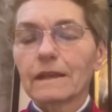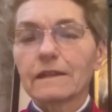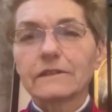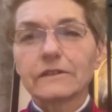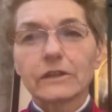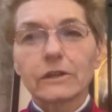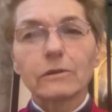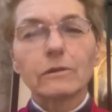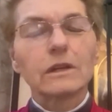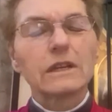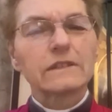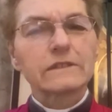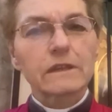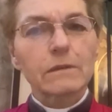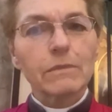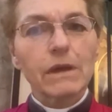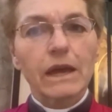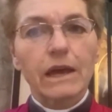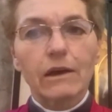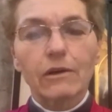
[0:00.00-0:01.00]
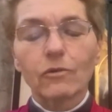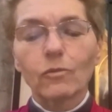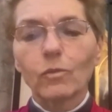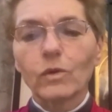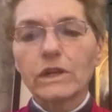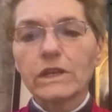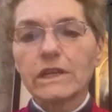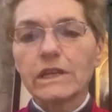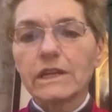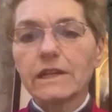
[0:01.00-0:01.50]
So somehow
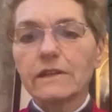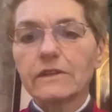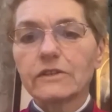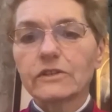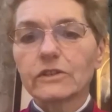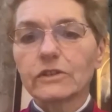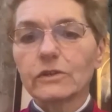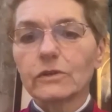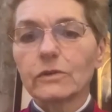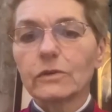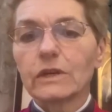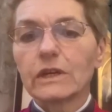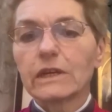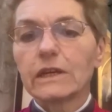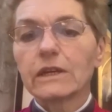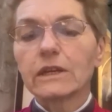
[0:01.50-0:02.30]
we need to